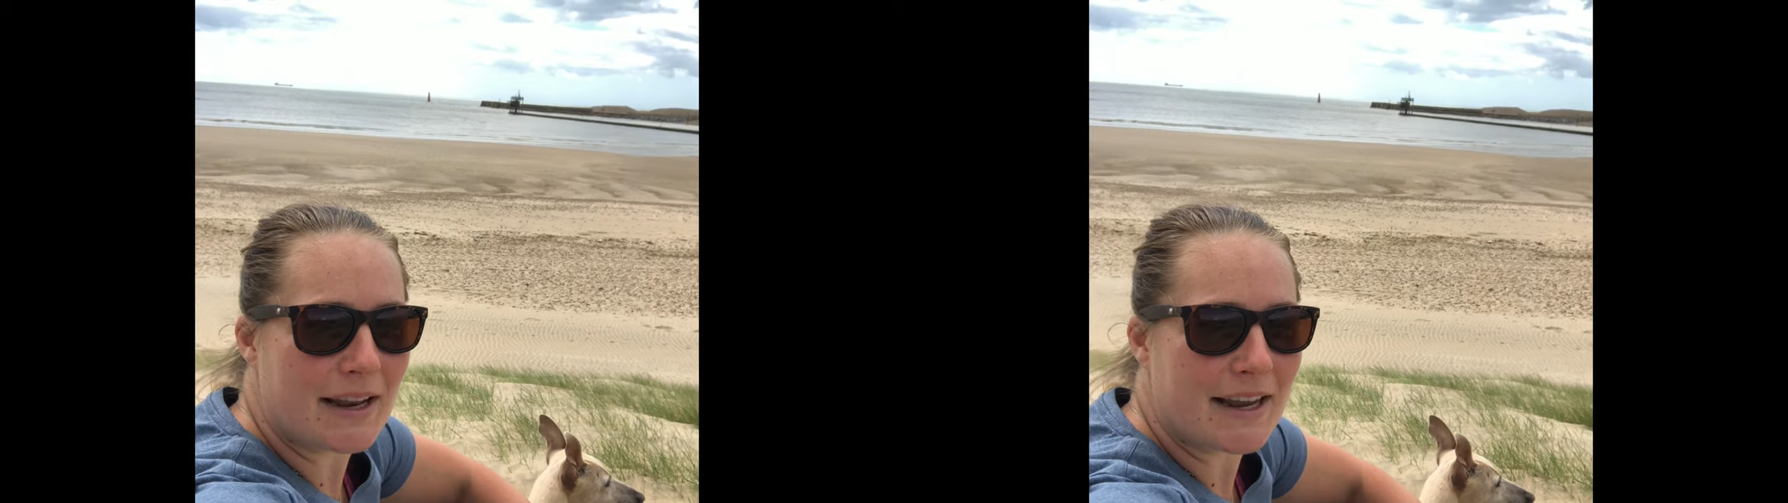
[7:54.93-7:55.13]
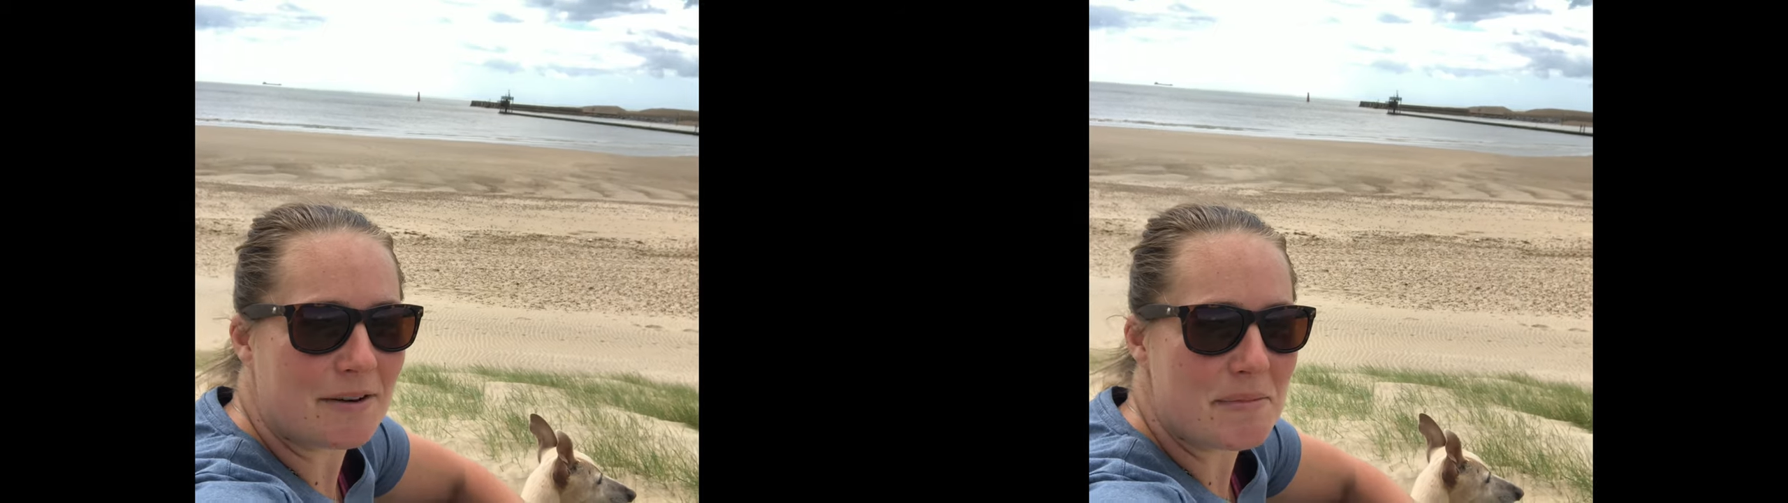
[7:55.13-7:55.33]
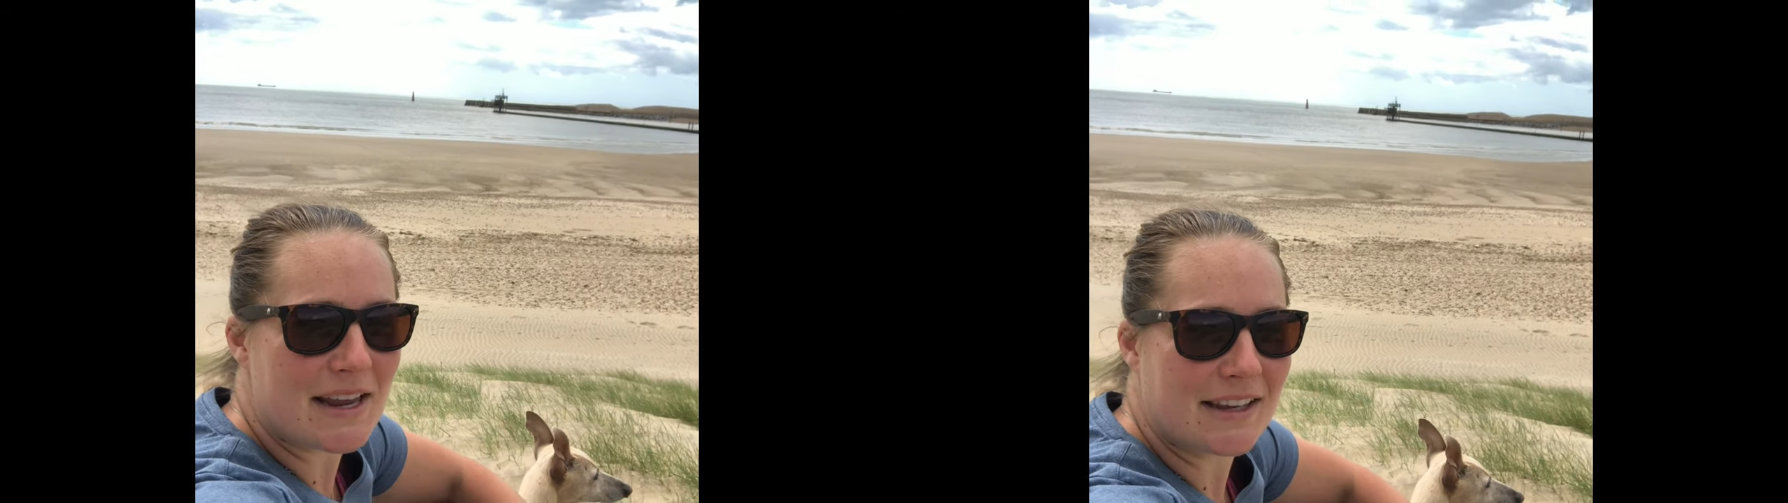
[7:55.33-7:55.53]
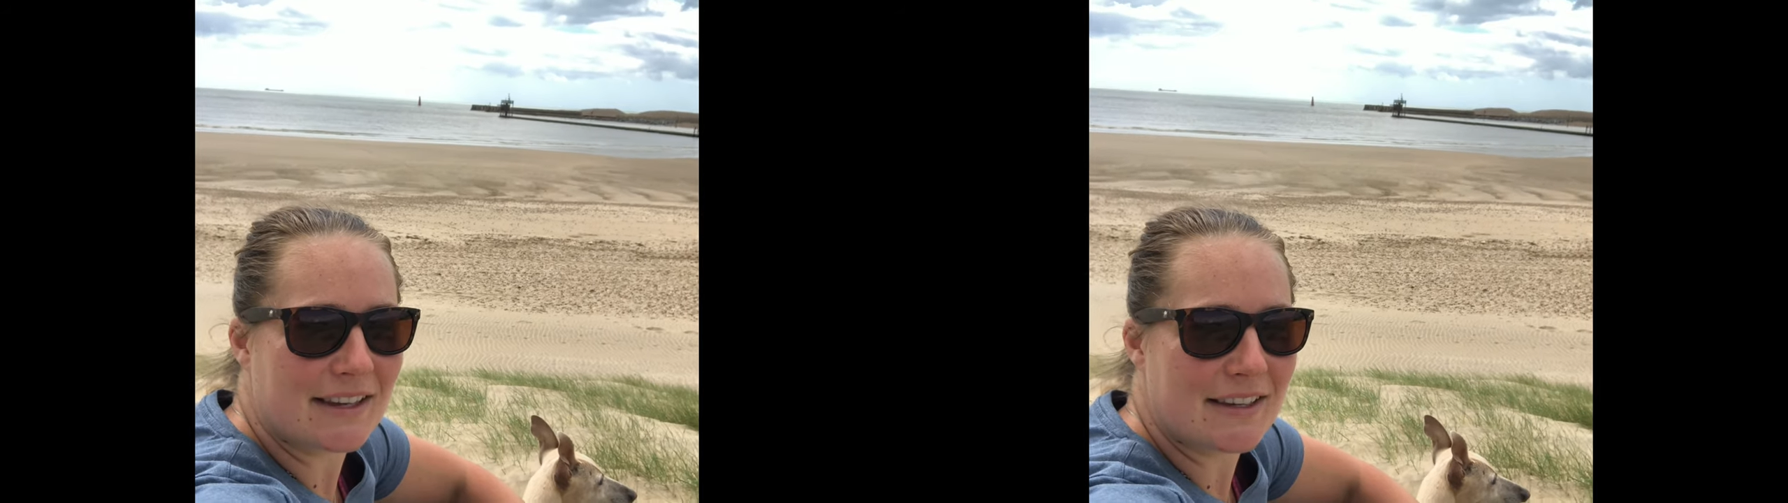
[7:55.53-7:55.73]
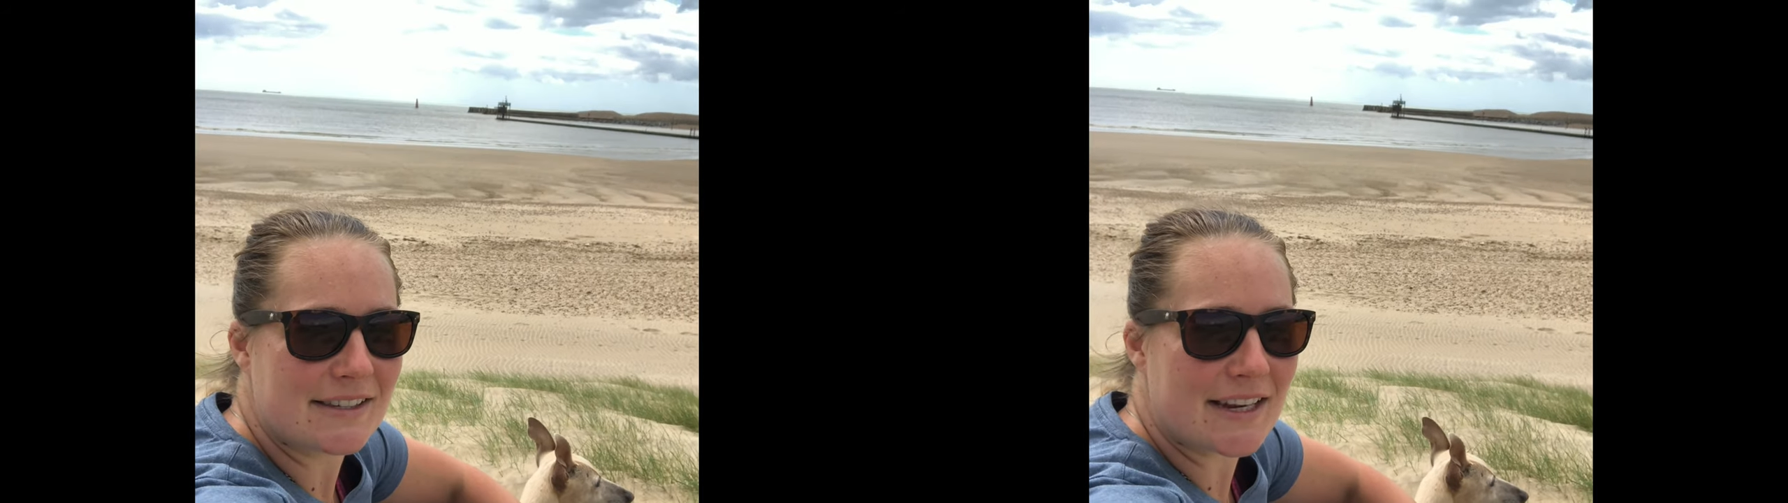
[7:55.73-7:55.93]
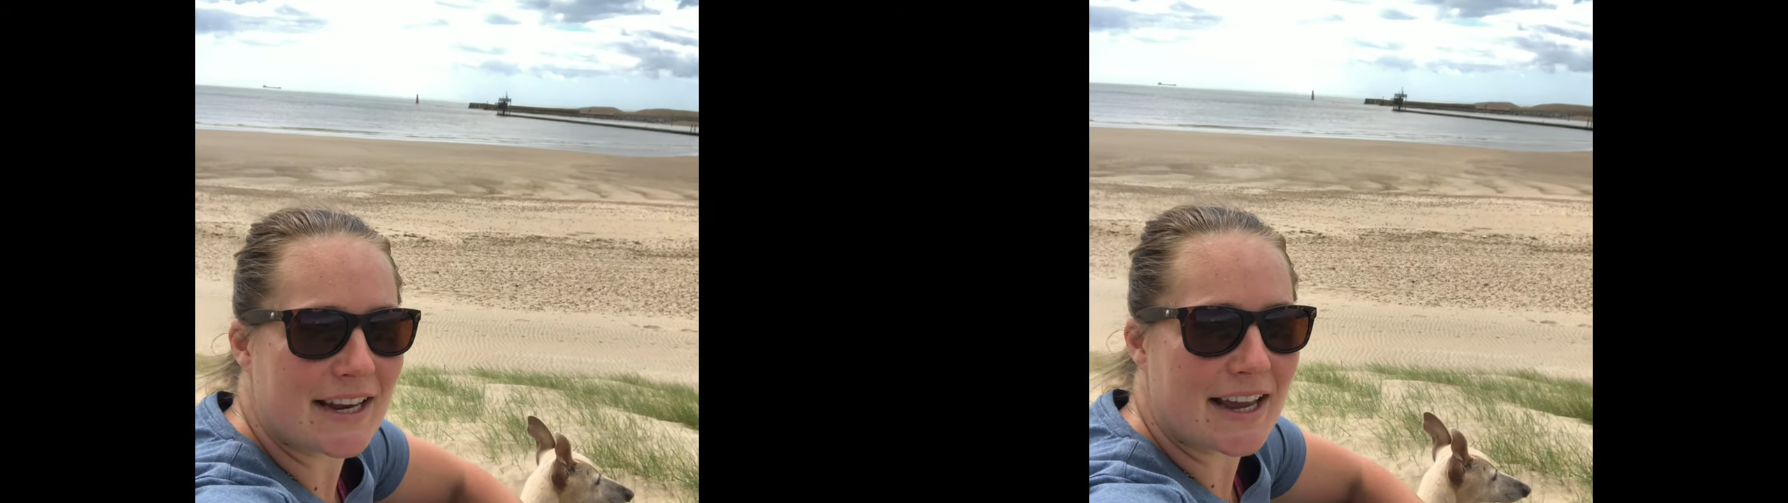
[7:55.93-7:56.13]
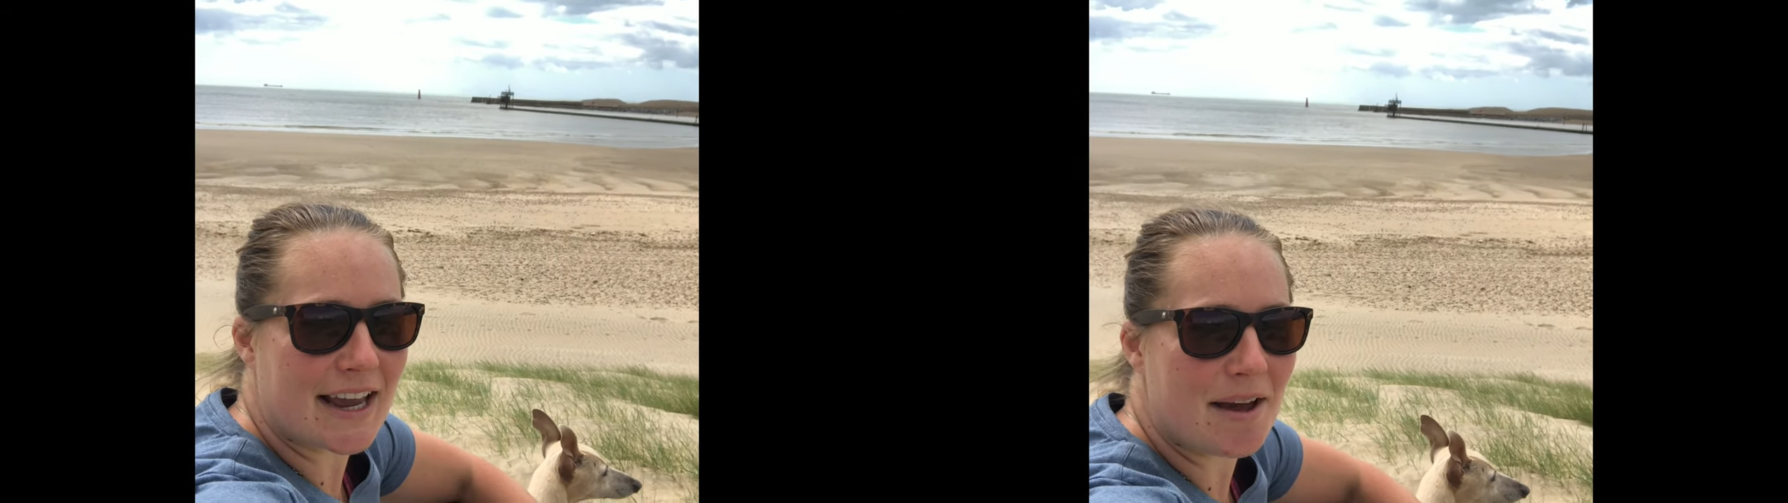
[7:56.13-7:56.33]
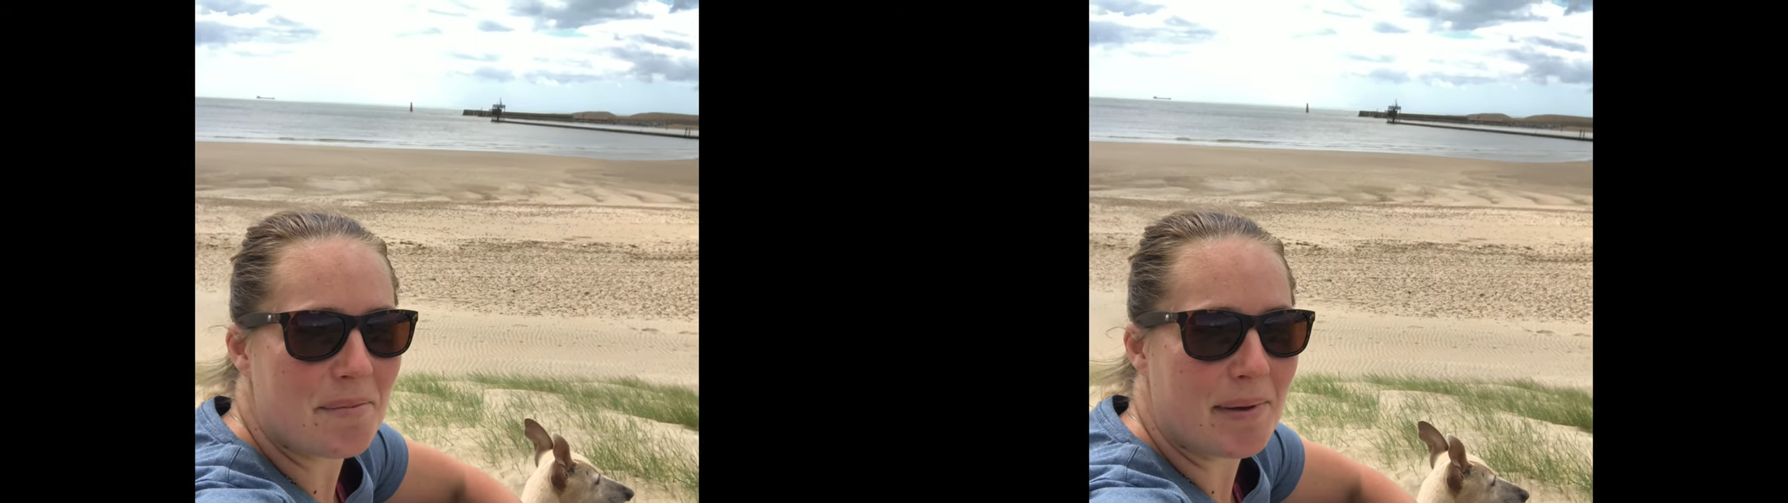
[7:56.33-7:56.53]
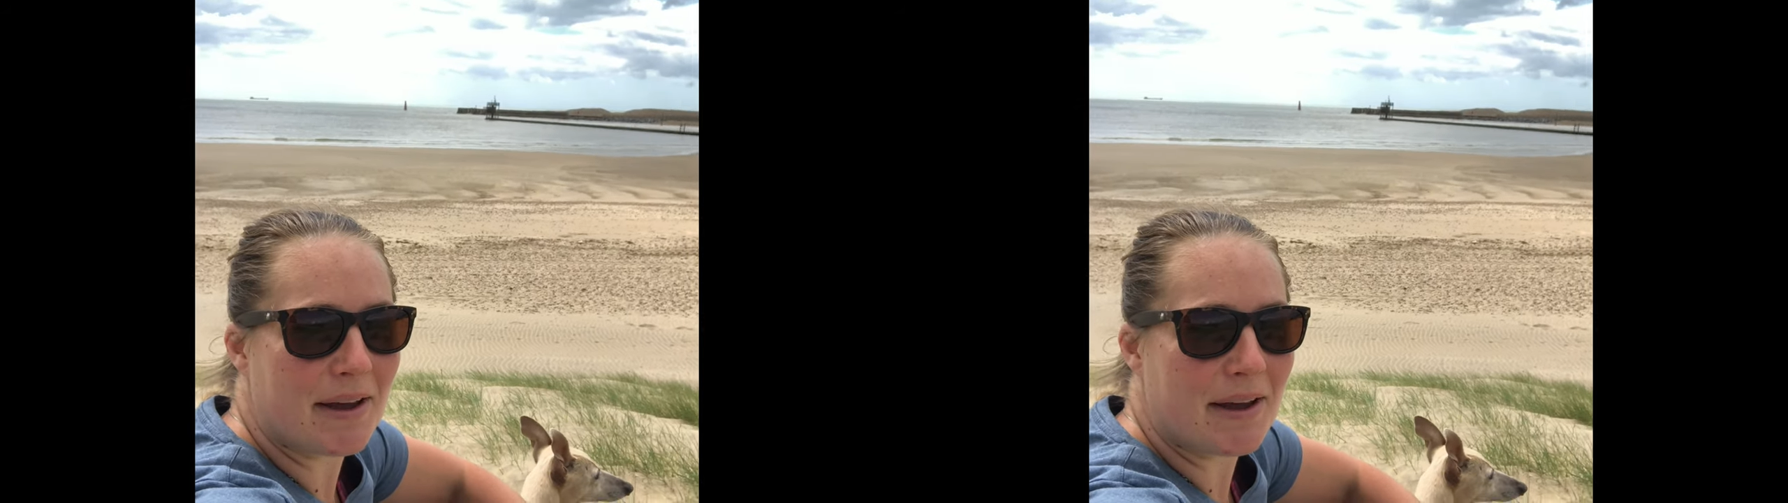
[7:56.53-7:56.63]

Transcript: Welly and me. Sitting at